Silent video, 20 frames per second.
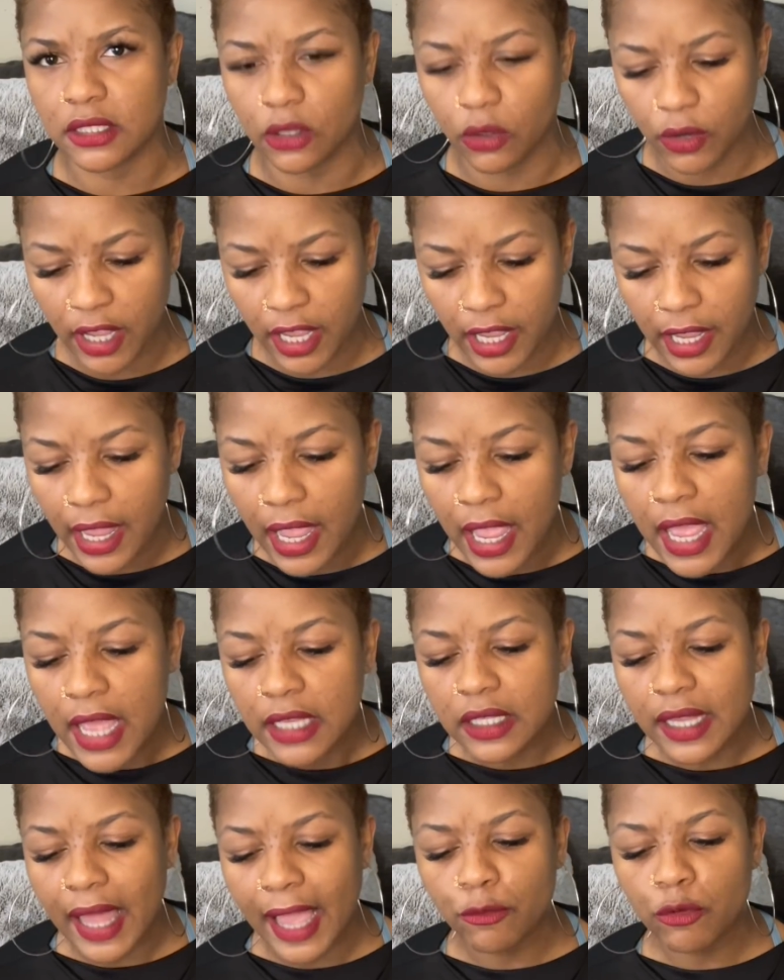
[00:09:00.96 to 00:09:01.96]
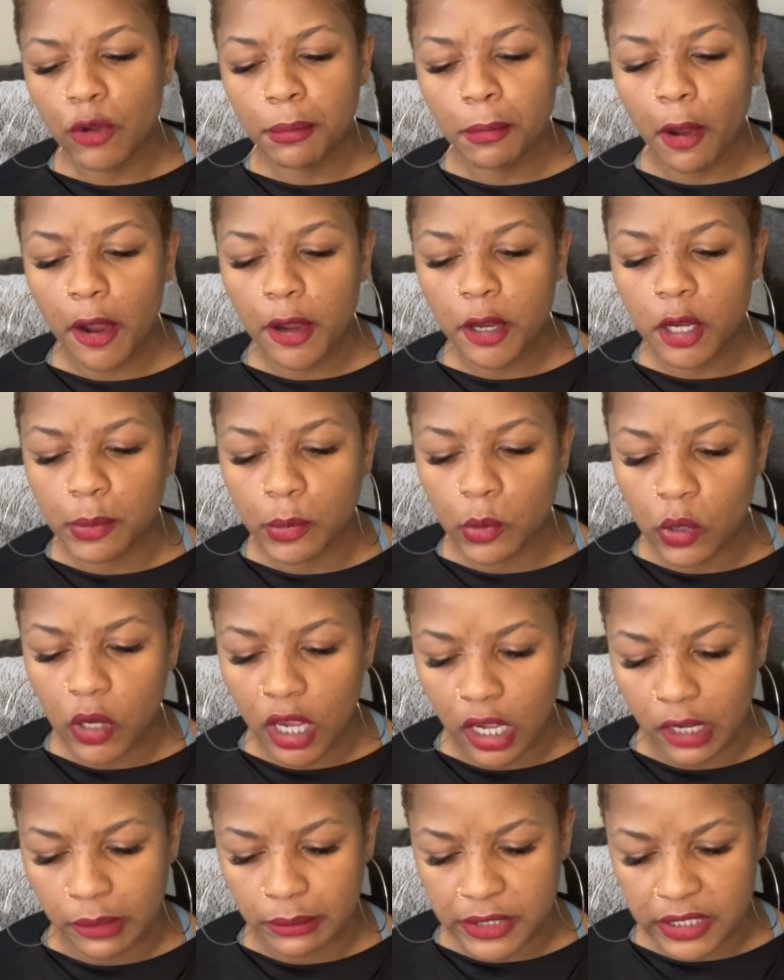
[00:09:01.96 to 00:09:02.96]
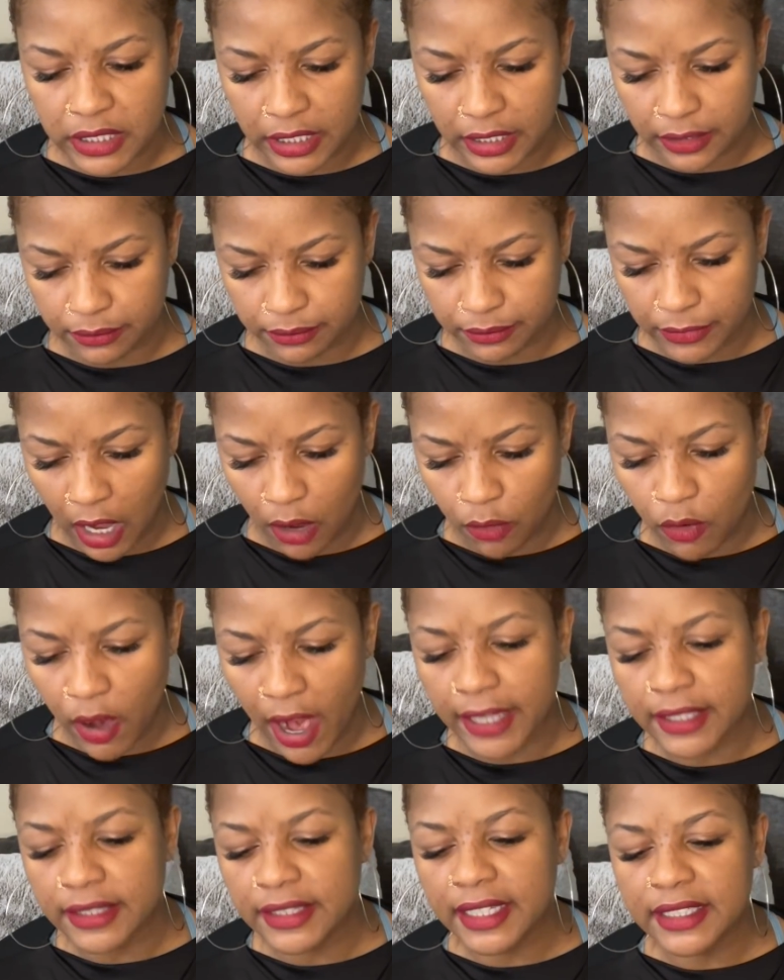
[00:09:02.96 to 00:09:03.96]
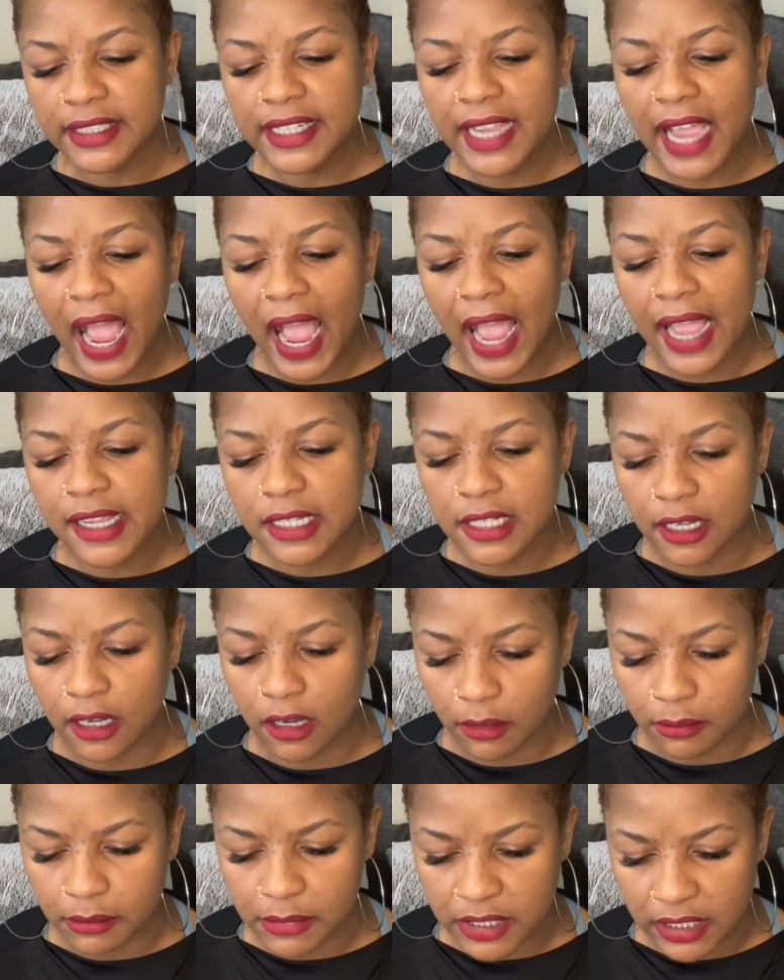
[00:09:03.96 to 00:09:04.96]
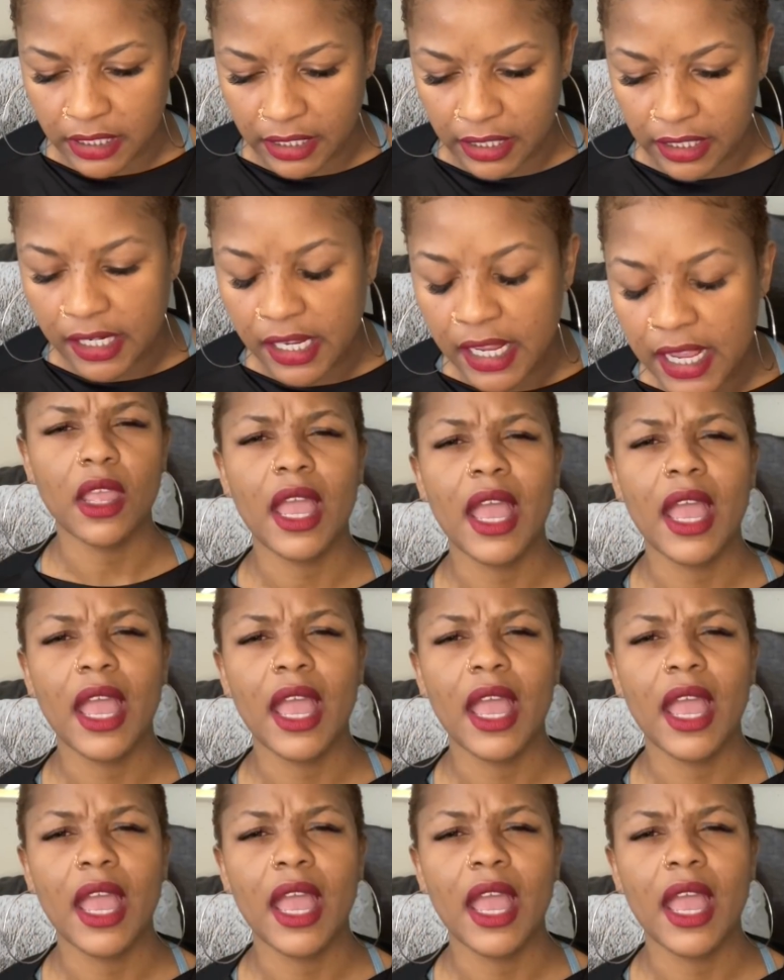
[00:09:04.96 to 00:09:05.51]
Okay. Like Remarkable comes in. All right. Then Kai comes in.